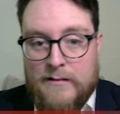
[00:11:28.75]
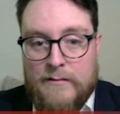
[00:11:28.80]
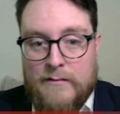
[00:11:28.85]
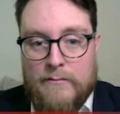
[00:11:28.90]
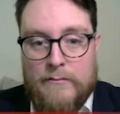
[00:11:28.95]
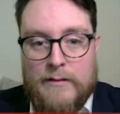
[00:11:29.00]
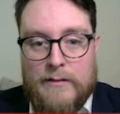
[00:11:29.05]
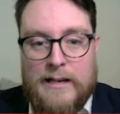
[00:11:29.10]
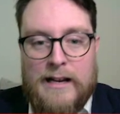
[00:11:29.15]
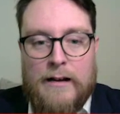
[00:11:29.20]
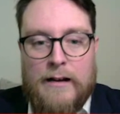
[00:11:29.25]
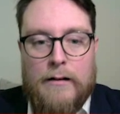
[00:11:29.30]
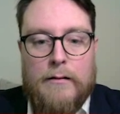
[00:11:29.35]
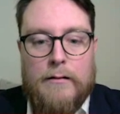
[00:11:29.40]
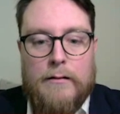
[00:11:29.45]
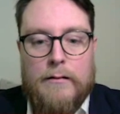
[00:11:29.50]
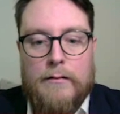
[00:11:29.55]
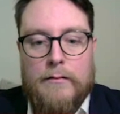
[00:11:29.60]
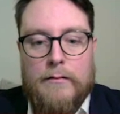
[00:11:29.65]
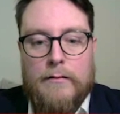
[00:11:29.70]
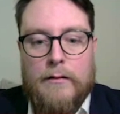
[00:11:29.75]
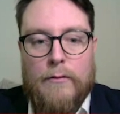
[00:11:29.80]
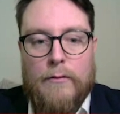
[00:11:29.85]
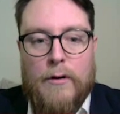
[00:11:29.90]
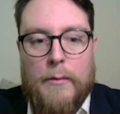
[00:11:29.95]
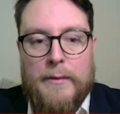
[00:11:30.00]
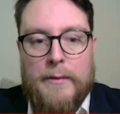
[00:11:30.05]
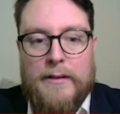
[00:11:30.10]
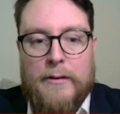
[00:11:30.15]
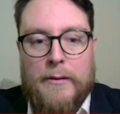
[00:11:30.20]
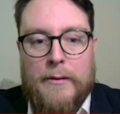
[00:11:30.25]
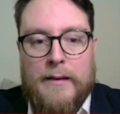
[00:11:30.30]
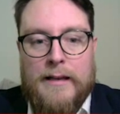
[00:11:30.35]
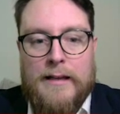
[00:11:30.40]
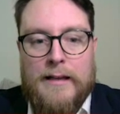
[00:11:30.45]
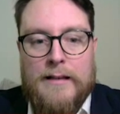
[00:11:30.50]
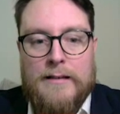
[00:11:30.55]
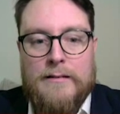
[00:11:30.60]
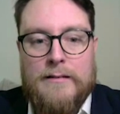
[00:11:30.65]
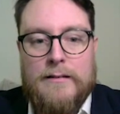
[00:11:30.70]
Run out. What are we doing
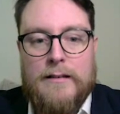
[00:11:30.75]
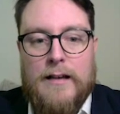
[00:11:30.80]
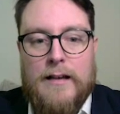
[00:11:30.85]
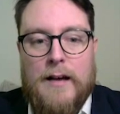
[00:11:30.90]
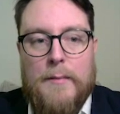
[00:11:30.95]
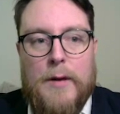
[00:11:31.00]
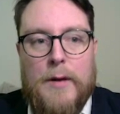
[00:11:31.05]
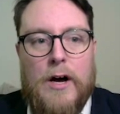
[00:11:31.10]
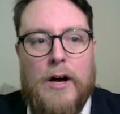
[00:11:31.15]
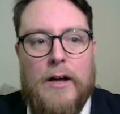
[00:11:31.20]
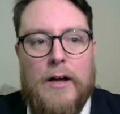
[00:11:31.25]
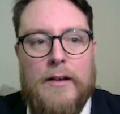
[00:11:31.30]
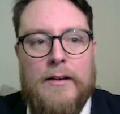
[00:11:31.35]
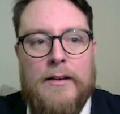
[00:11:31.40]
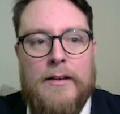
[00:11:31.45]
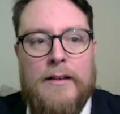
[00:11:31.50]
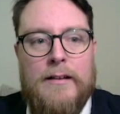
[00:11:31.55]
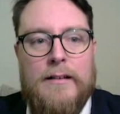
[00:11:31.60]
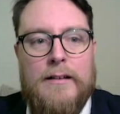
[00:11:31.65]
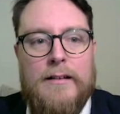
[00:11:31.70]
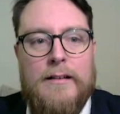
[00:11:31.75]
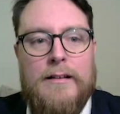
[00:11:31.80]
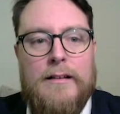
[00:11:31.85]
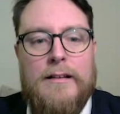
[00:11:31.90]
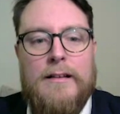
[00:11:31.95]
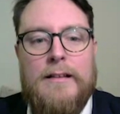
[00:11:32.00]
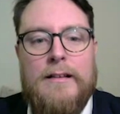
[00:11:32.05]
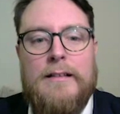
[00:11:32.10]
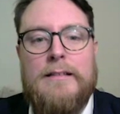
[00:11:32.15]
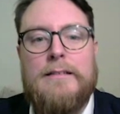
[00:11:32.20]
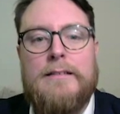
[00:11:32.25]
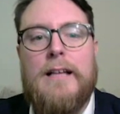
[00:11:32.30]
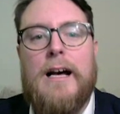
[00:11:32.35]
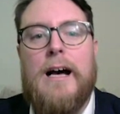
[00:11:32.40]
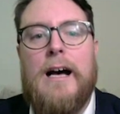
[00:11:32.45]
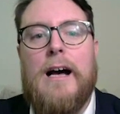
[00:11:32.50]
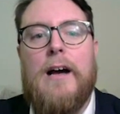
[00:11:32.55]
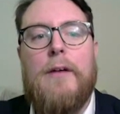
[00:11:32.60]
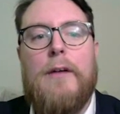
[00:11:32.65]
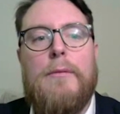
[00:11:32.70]
here? Come on.
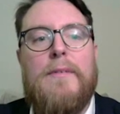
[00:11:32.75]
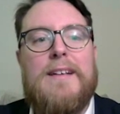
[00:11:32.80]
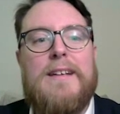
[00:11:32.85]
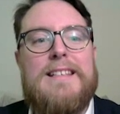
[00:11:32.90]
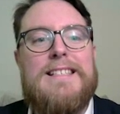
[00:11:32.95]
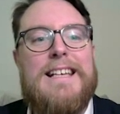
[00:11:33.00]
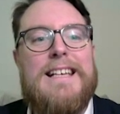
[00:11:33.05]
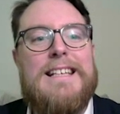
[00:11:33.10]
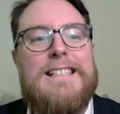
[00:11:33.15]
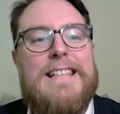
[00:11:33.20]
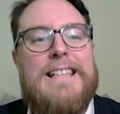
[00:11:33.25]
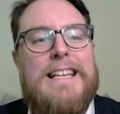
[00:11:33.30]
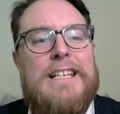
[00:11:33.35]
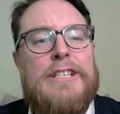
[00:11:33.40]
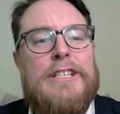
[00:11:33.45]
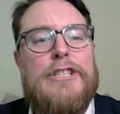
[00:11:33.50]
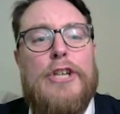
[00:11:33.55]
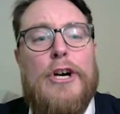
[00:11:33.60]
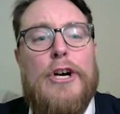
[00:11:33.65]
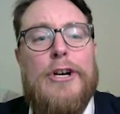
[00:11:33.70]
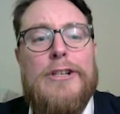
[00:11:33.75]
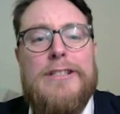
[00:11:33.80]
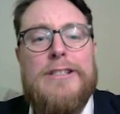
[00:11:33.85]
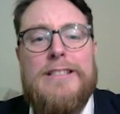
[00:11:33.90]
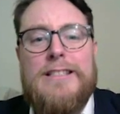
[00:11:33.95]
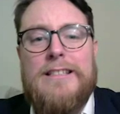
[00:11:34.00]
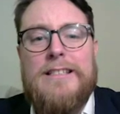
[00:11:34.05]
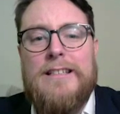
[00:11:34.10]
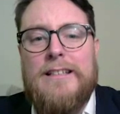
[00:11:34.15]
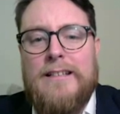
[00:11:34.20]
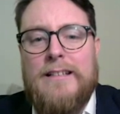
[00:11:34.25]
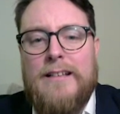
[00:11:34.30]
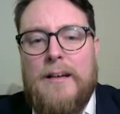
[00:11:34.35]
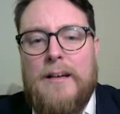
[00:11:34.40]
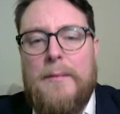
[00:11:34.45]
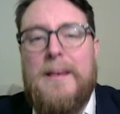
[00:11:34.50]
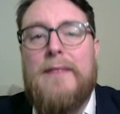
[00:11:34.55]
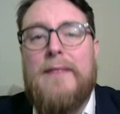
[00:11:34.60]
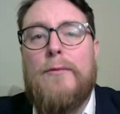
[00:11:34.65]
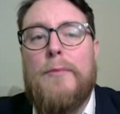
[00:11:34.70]
No, we've had 16 shots. I
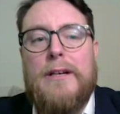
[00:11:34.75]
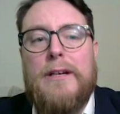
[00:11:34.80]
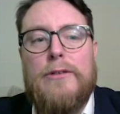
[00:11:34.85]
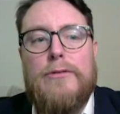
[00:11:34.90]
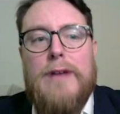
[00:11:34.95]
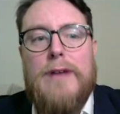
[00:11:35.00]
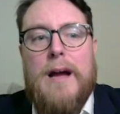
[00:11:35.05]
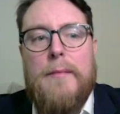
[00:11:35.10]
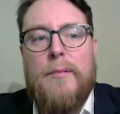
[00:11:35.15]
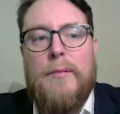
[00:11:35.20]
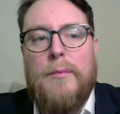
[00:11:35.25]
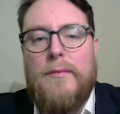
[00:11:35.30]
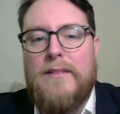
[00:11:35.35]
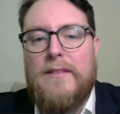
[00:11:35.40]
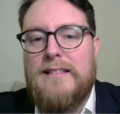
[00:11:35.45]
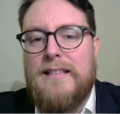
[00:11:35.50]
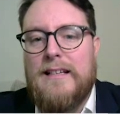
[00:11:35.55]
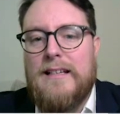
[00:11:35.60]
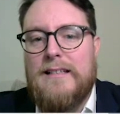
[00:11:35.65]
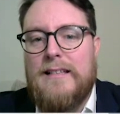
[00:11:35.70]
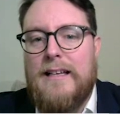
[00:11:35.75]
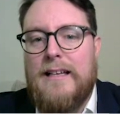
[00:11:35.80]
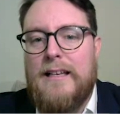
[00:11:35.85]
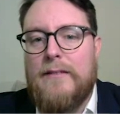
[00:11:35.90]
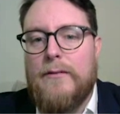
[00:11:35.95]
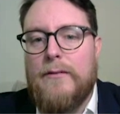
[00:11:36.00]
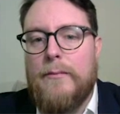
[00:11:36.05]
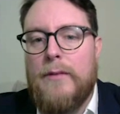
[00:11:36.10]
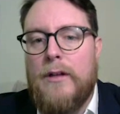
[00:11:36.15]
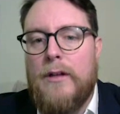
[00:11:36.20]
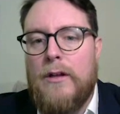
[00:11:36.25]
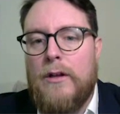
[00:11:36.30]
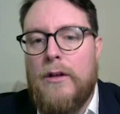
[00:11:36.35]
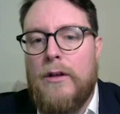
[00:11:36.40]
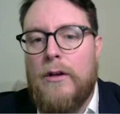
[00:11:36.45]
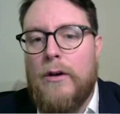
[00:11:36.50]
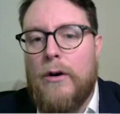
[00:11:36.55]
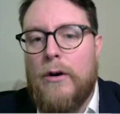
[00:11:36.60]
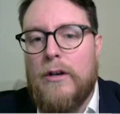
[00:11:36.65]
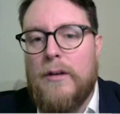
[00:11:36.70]
mean, they've all been crap, but we've had 16 of them.
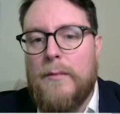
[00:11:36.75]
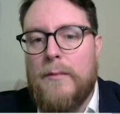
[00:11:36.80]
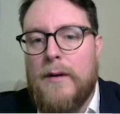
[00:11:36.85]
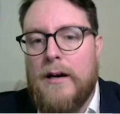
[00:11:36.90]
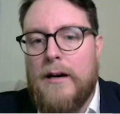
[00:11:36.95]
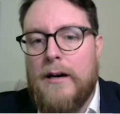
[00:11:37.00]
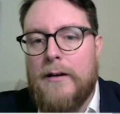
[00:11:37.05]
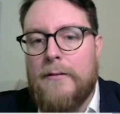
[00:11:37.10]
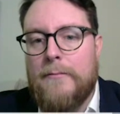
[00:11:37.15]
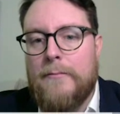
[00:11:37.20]
Onomar.